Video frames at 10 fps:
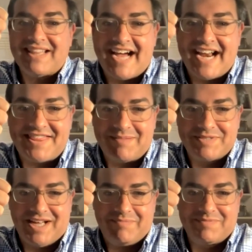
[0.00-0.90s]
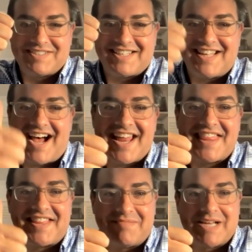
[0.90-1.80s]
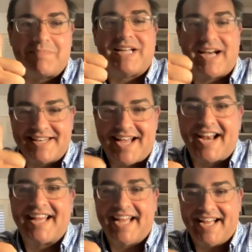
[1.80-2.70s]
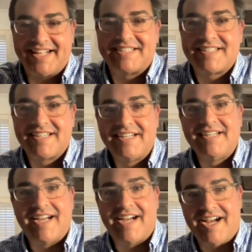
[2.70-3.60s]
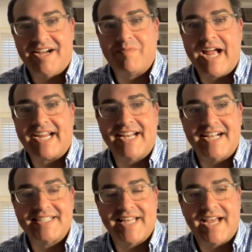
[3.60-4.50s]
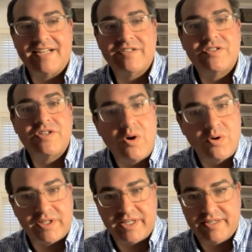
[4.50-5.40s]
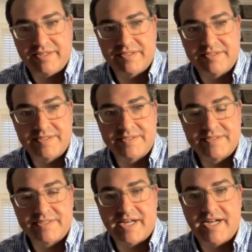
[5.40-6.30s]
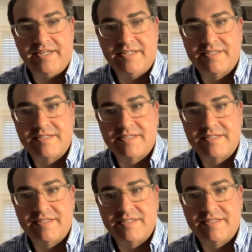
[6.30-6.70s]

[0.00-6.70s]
A lot of thumbs up. There's a lot of thumbs up, a lot of nodding heads um, recognizing that. Totally. Okay.